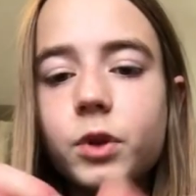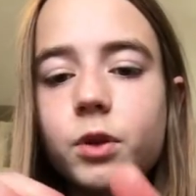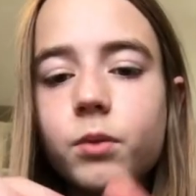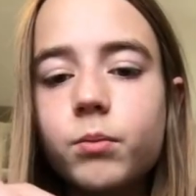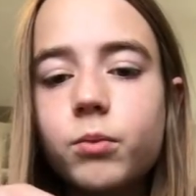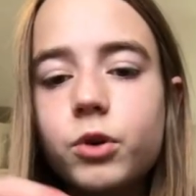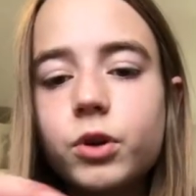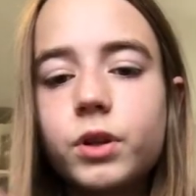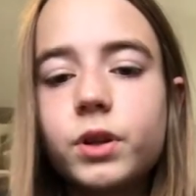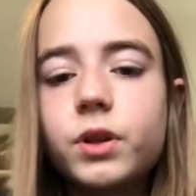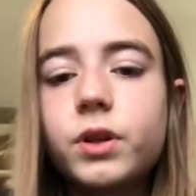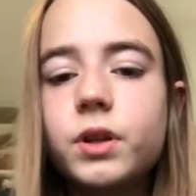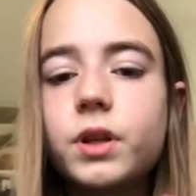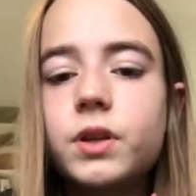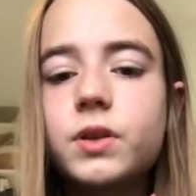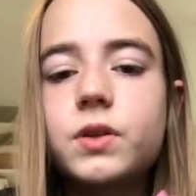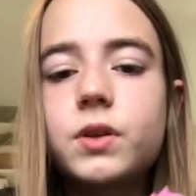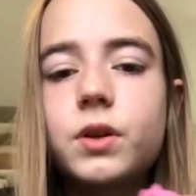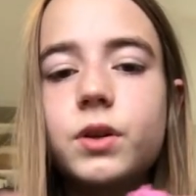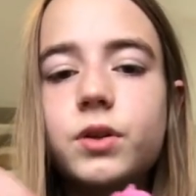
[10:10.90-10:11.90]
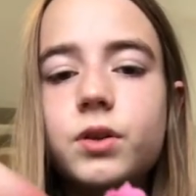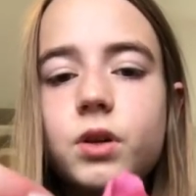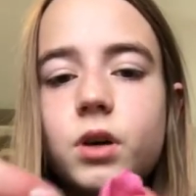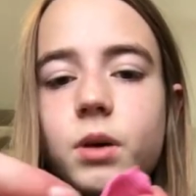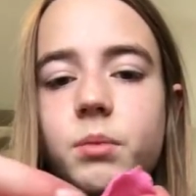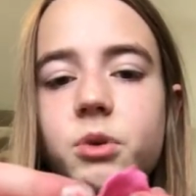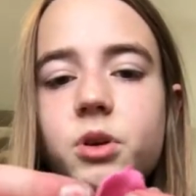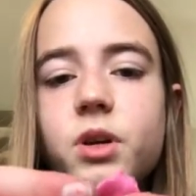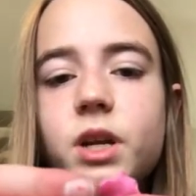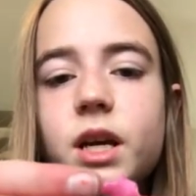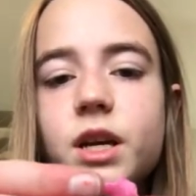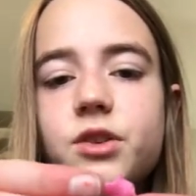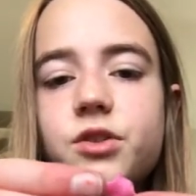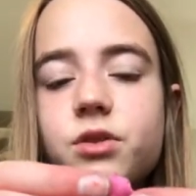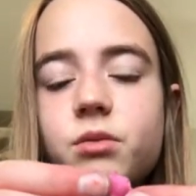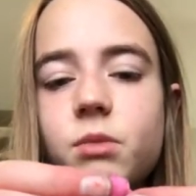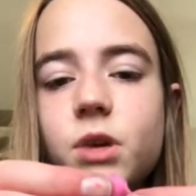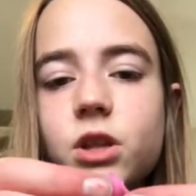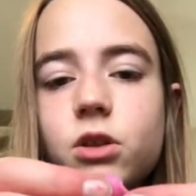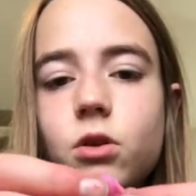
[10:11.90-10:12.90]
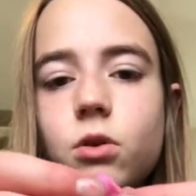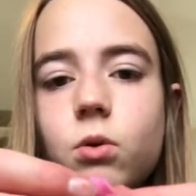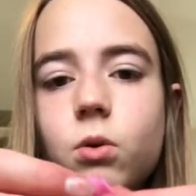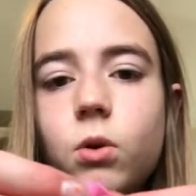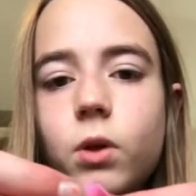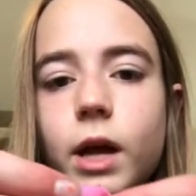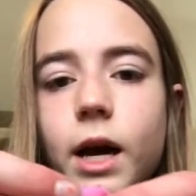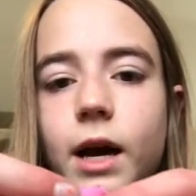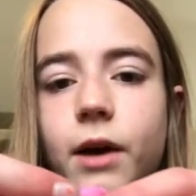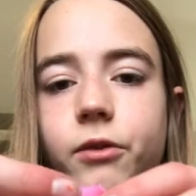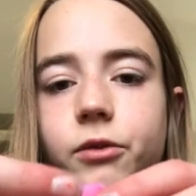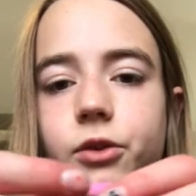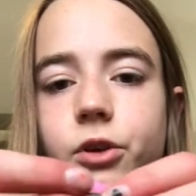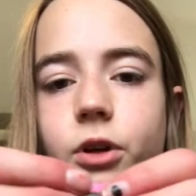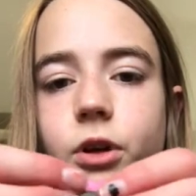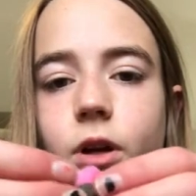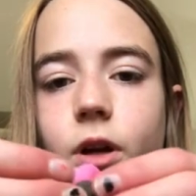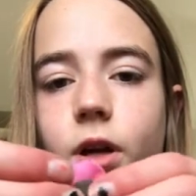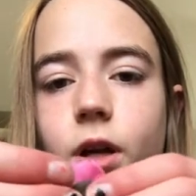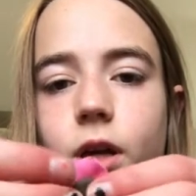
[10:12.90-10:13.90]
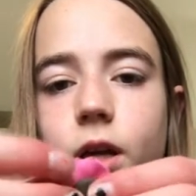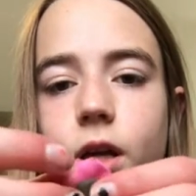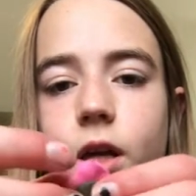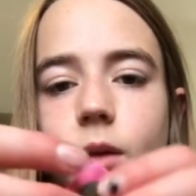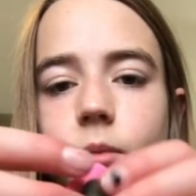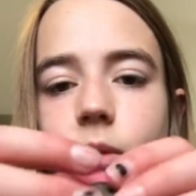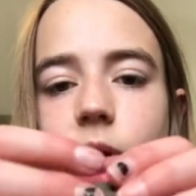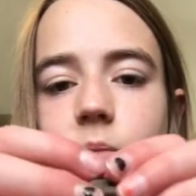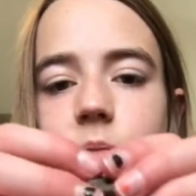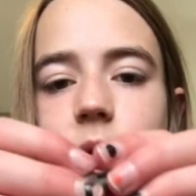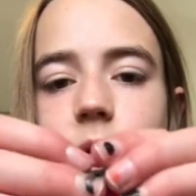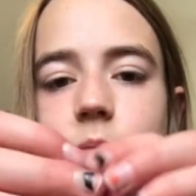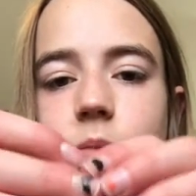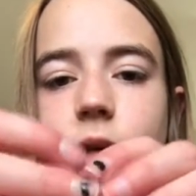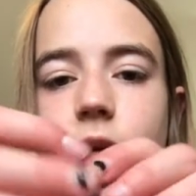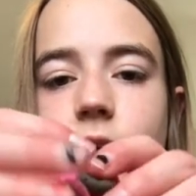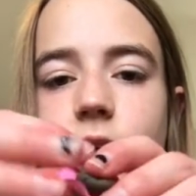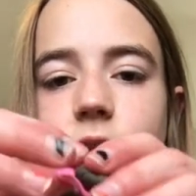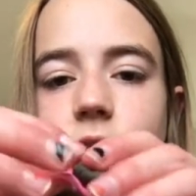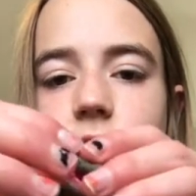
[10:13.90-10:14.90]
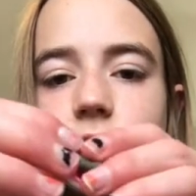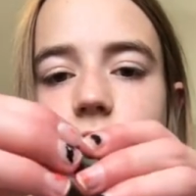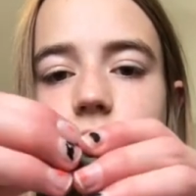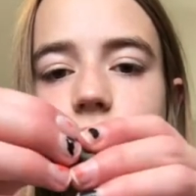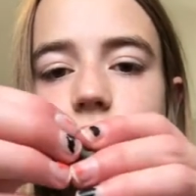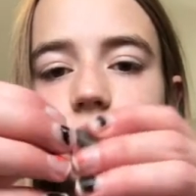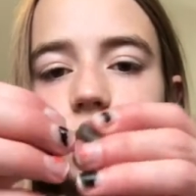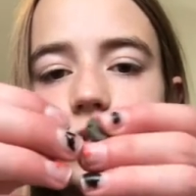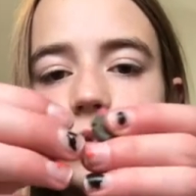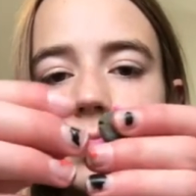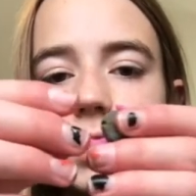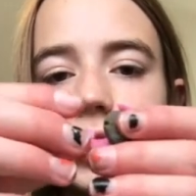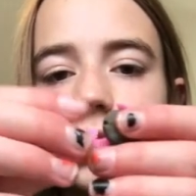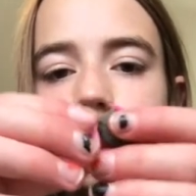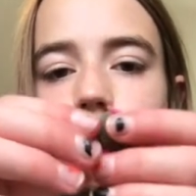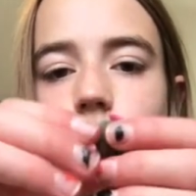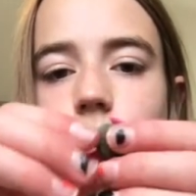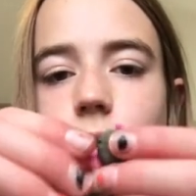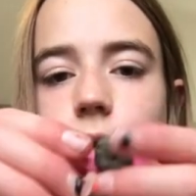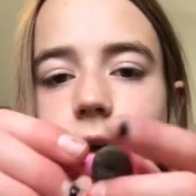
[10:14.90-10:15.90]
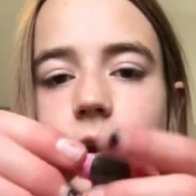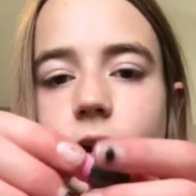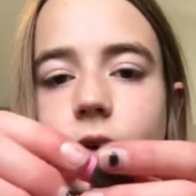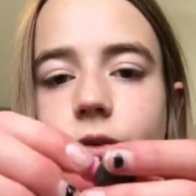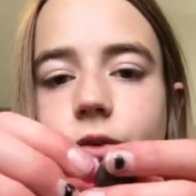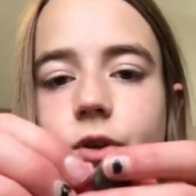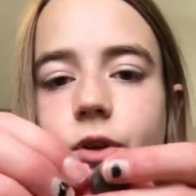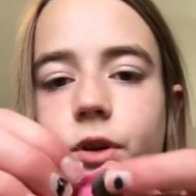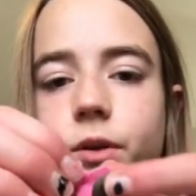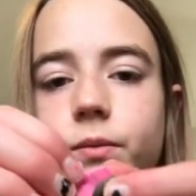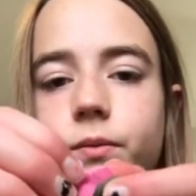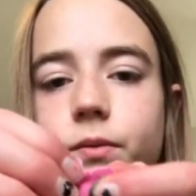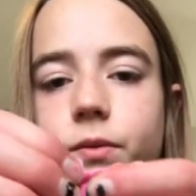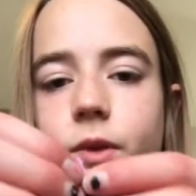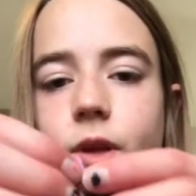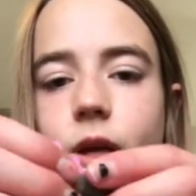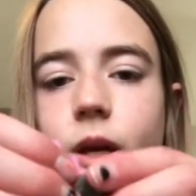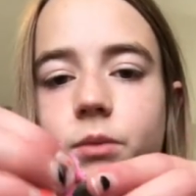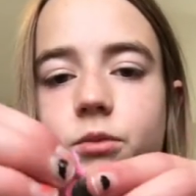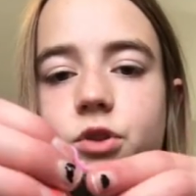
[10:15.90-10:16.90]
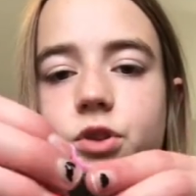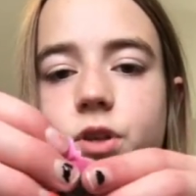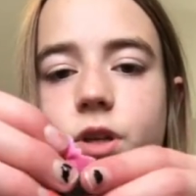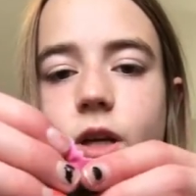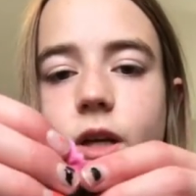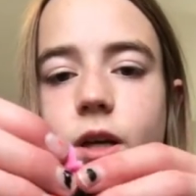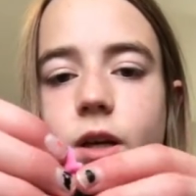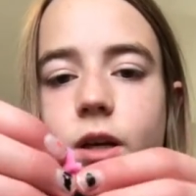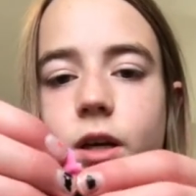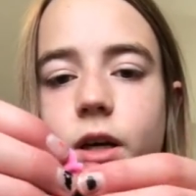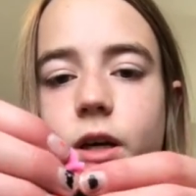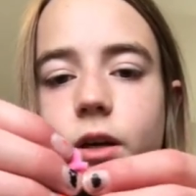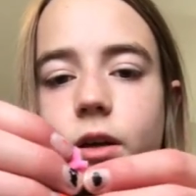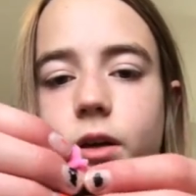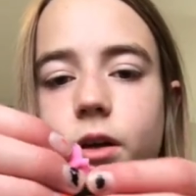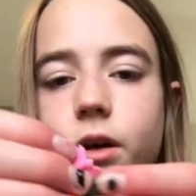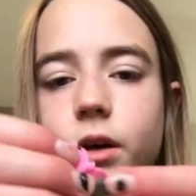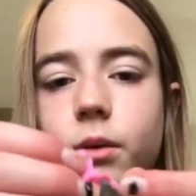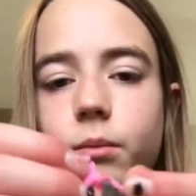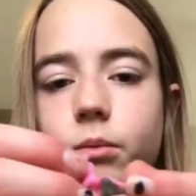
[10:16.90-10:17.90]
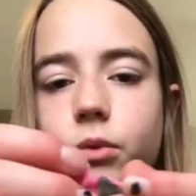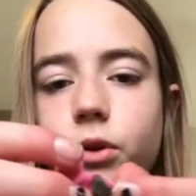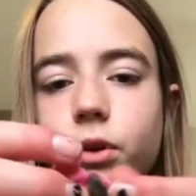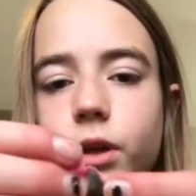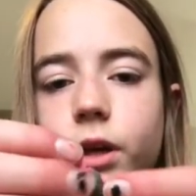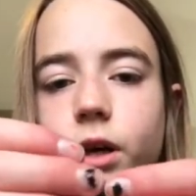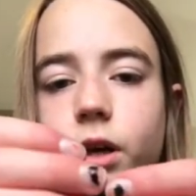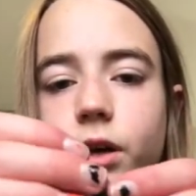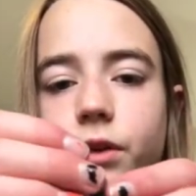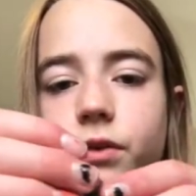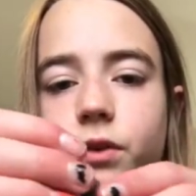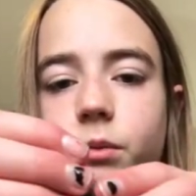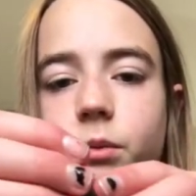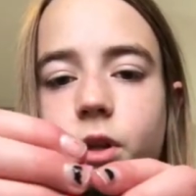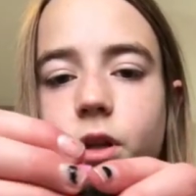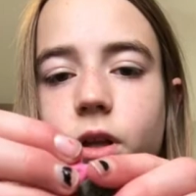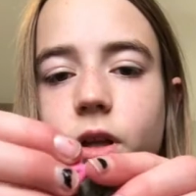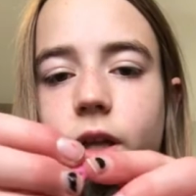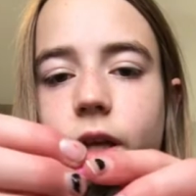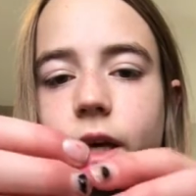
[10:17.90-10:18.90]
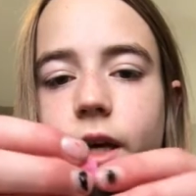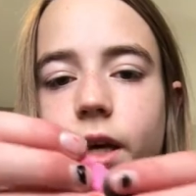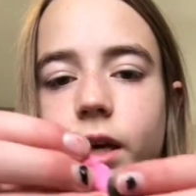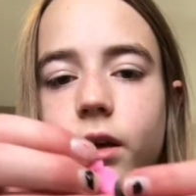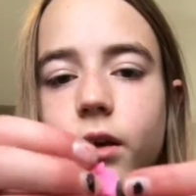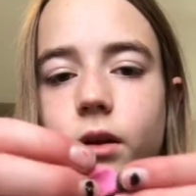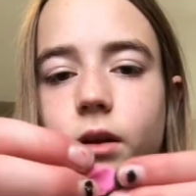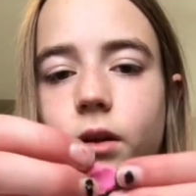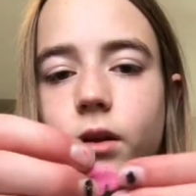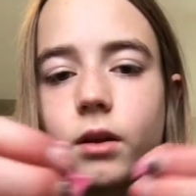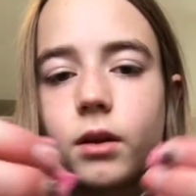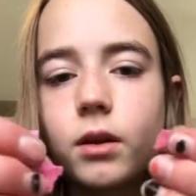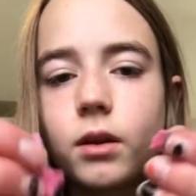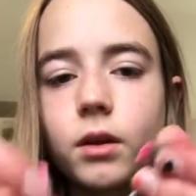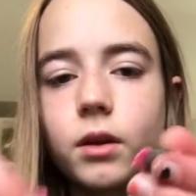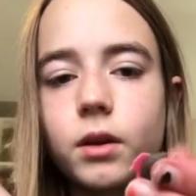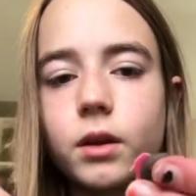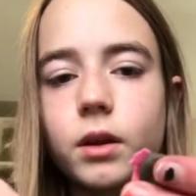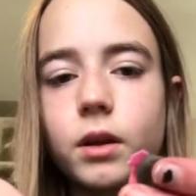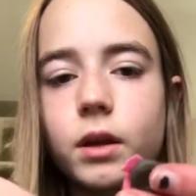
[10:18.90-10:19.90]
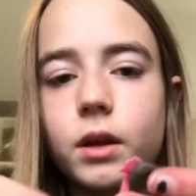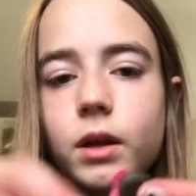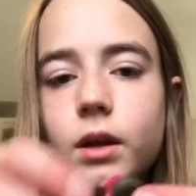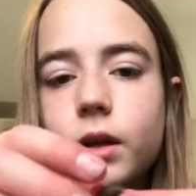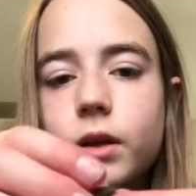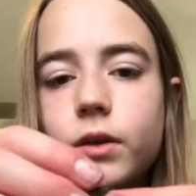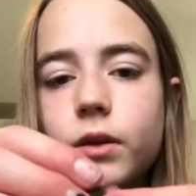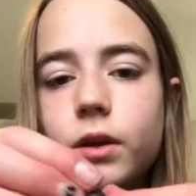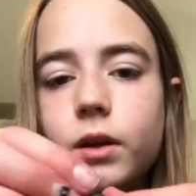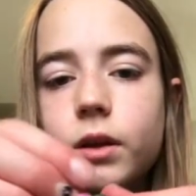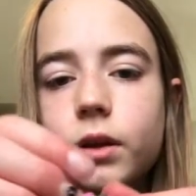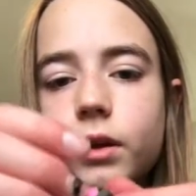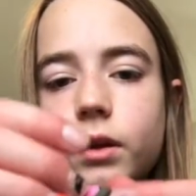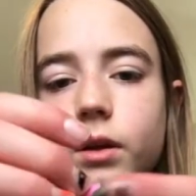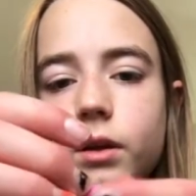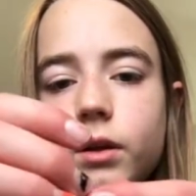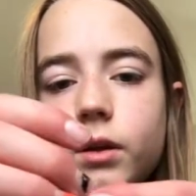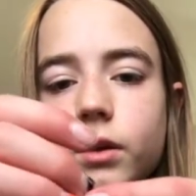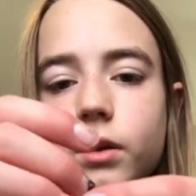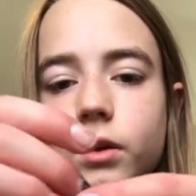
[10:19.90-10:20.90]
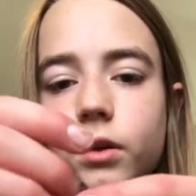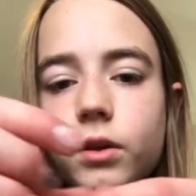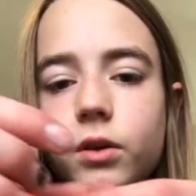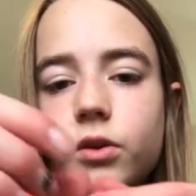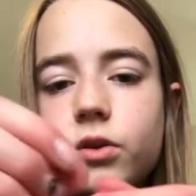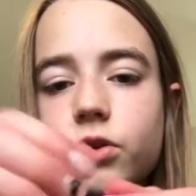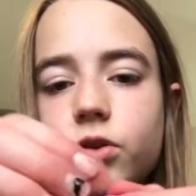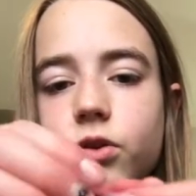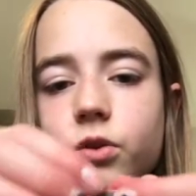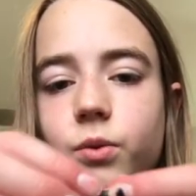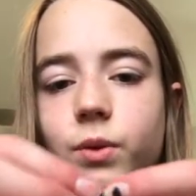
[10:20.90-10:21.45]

Put this on top. You can actually make the hole after. It might be a bit easier just to make the hole after. I'm just kind of pulling off some of the clay and then